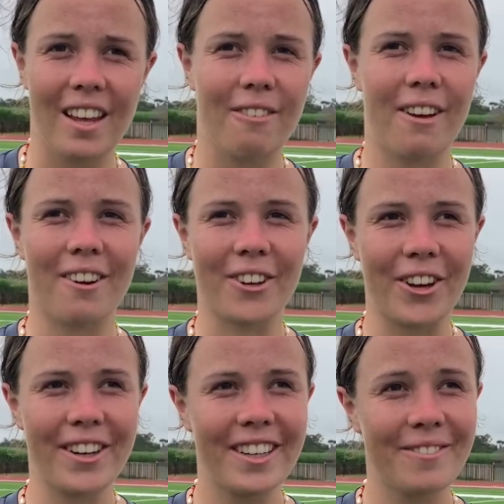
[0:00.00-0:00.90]
felt
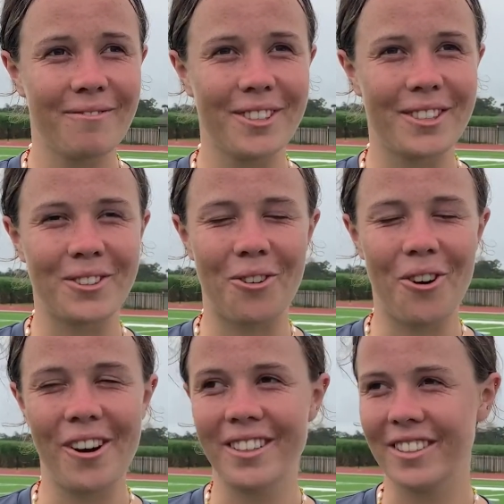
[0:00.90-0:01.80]
good to
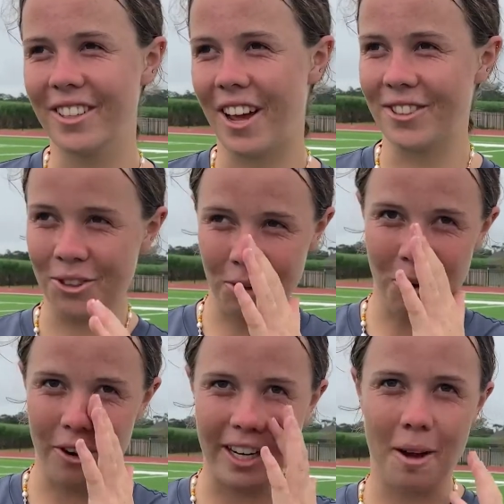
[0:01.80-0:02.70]
score. I saw
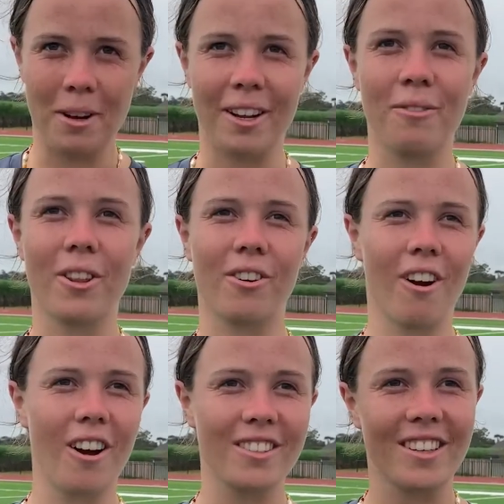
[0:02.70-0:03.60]
Corey coming in with the
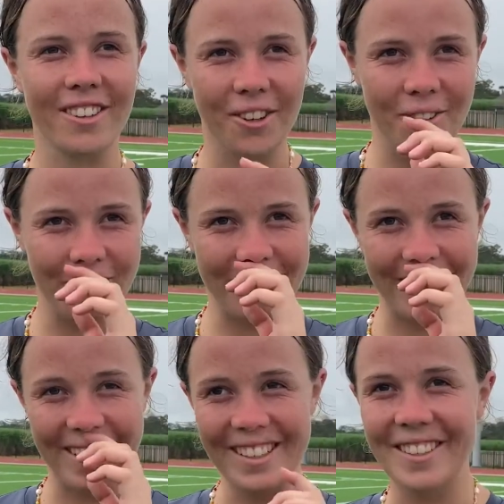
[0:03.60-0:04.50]
cross. I knew it was going
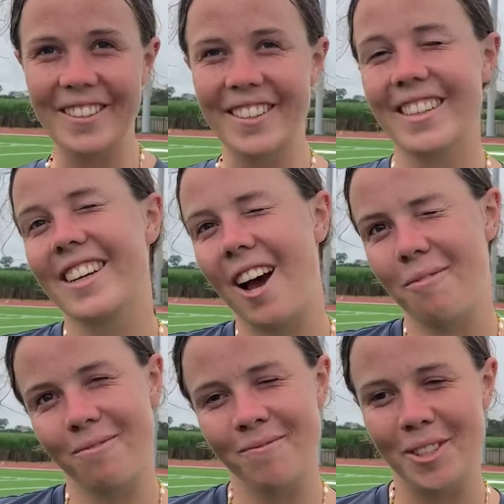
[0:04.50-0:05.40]
to
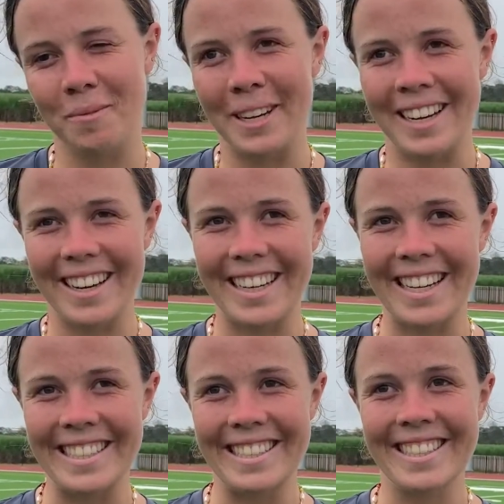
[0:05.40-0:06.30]
come to me, I
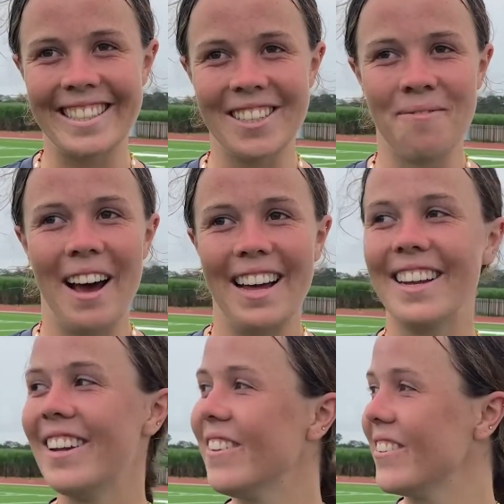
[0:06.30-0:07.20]
guess, but
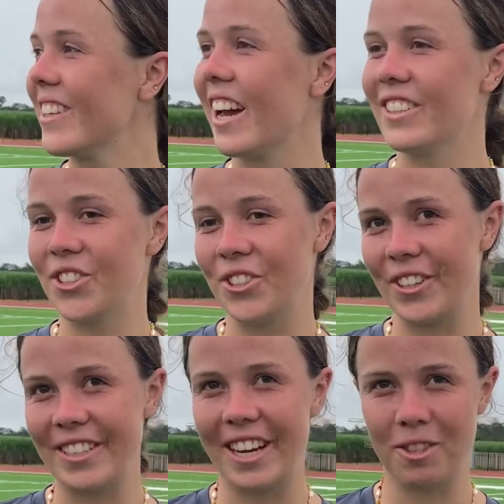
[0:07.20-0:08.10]
yeah, I just took
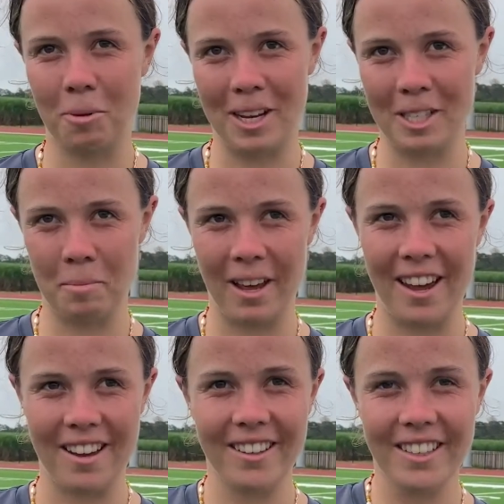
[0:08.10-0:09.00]
the touch past the
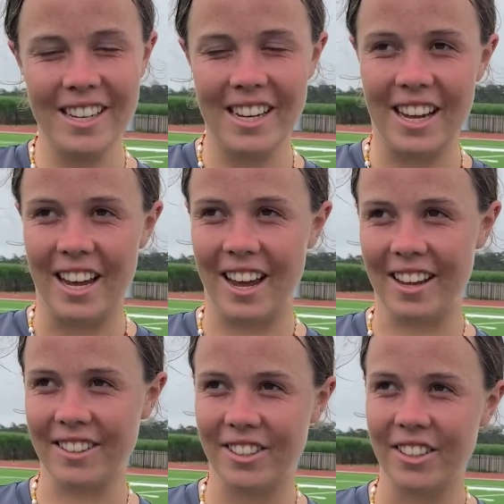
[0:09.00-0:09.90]
player
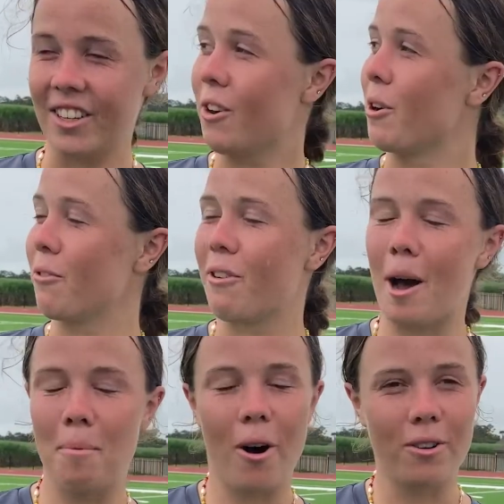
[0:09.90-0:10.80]
and went far
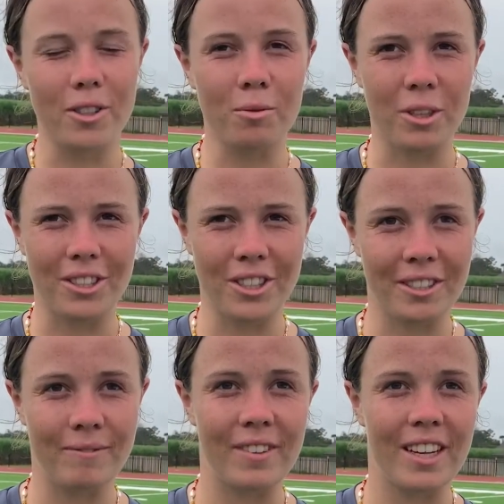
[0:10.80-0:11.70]
post, which
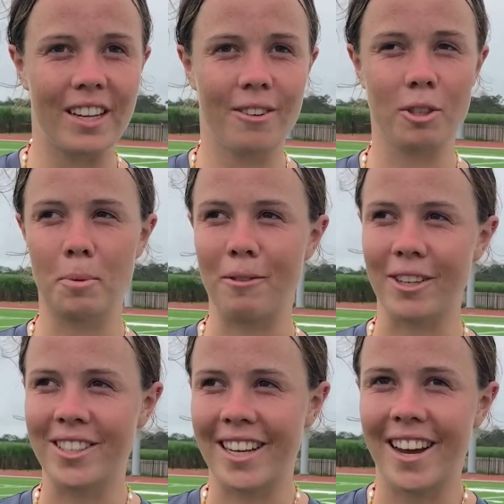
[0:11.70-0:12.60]
was a bit
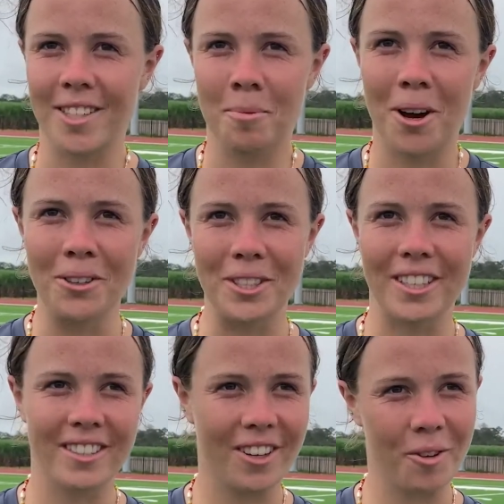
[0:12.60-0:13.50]
risky, I suppose,
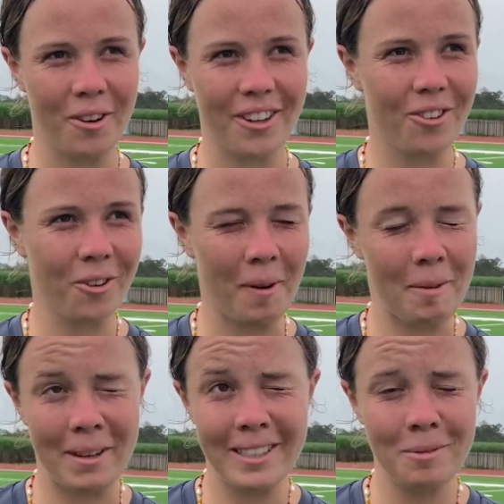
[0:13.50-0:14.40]
because I thought it might
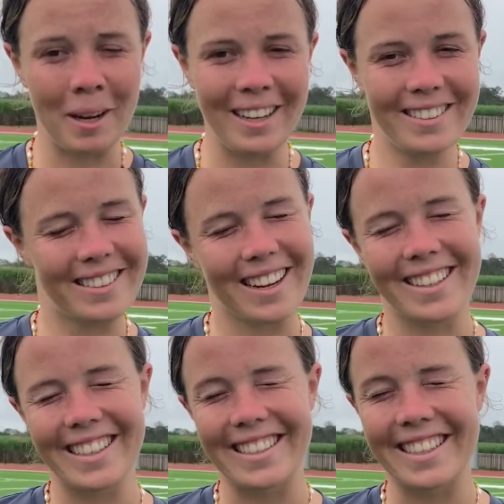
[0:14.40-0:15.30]
miss, but
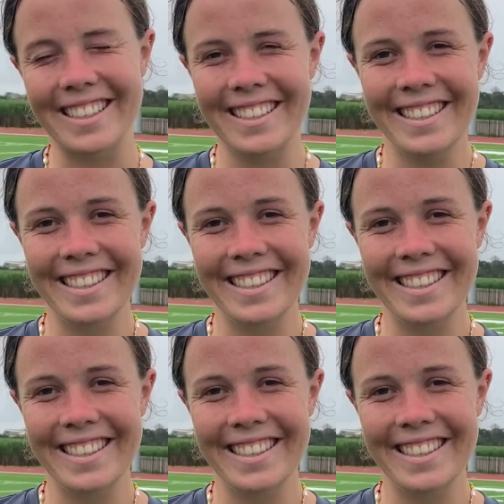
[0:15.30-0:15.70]
luckily it didn't.